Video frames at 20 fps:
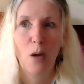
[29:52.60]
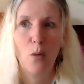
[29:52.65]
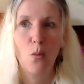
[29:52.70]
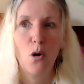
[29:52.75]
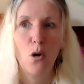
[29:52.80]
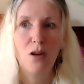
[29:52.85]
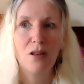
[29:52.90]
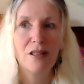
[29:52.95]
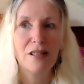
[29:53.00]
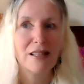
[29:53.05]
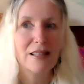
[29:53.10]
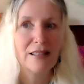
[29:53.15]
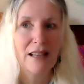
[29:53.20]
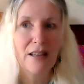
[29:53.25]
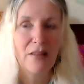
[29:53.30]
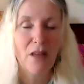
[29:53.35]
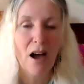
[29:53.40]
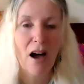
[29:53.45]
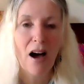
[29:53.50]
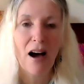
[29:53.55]
what is
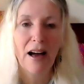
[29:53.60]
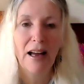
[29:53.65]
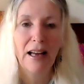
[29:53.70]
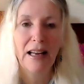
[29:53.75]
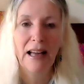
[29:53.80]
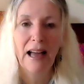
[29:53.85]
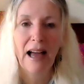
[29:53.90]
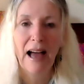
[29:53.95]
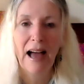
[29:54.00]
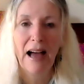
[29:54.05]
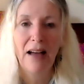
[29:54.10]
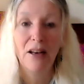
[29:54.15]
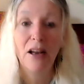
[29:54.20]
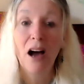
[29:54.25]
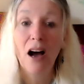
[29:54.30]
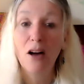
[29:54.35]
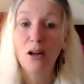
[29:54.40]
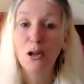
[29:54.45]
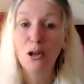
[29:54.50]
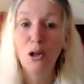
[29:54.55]
it that I can
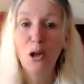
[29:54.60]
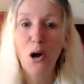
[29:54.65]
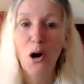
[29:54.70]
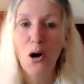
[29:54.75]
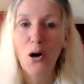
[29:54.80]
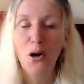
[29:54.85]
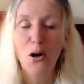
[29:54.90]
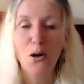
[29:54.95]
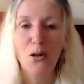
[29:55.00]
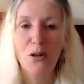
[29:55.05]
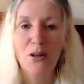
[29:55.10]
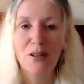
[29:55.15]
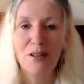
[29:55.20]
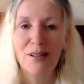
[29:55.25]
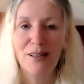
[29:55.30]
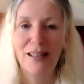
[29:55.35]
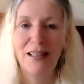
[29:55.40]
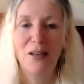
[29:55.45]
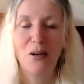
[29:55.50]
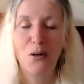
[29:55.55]
unlock the
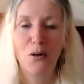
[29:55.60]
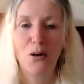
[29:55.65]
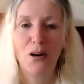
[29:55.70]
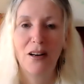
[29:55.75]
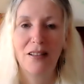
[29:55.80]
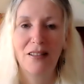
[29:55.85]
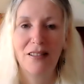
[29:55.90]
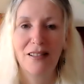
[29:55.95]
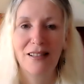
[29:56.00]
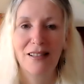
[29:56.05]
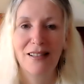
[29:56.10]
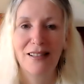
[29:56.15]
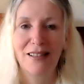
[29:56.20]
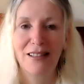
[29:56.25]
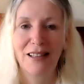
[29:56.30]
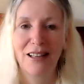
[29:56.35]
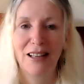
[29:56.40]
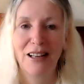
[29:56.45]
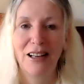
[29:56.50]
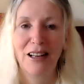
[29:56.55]
secrets
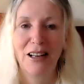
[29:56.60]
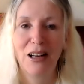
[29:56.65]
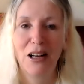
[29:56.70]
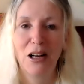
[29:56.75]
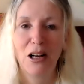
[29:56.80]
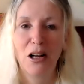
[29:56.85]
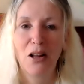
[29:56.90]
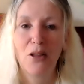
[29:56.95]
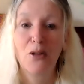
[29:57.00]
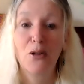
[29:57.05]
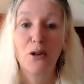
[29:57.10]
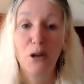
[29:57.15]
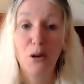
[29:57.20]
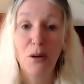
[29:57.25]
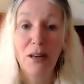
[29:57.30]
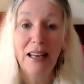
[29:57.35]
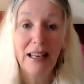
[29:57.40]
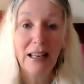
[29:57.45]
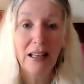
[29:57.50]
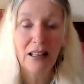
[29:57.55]
through
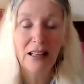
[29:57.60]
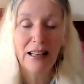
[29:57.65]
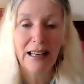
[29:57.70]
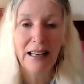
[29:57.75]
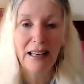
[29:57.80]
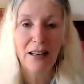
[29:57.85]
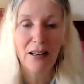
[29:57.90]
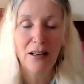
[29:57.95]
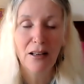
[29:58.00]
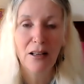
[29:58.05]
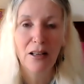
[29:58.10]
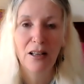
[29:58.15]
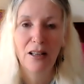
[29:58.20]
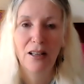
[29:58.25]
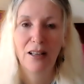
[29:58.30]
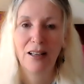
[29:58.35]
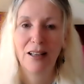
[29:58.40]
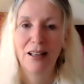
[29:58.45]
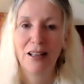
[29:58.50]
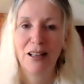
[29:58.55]
healing.
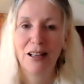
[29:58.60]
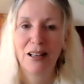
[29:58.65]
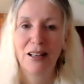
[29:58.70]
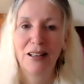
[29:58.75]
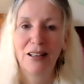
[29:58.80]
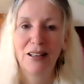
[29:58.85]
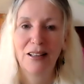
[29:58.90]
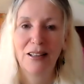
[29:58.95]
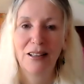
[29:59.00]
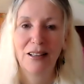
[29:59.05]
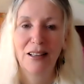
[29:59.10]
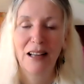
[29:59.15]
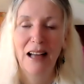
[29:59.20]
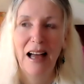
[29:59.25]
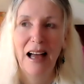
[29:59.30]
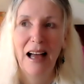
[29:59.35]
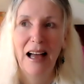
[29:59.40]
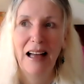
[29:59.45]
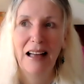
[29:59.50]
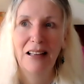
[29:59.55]

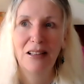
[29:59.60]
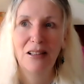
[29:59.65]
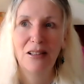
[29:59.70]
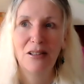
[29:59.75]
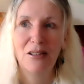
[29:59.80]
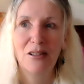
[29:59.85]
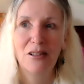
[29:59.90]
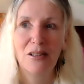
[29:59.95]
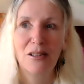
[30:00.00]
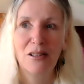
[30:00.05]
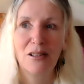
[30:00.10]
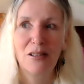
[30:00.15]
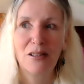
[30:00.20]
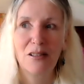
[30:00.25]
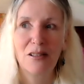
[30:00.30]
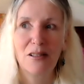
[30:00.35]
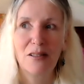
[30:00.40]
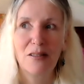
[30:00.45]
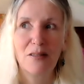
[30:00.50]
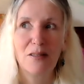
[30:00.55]
And
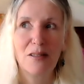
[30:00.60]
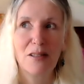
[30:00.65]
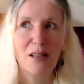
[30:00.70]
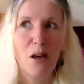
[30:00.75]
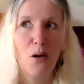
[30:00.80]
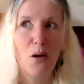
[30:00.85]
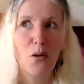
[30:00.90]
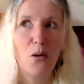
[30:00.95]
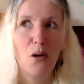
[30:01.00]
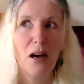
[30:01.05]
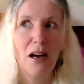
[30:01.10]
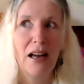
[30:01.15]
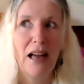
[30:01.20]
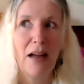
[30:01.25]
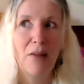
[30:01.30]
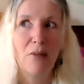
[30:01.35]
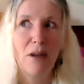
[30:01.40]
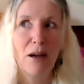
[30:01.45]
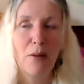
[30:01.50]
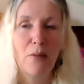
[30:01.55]
so
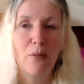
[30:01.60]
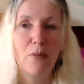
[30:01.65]
again,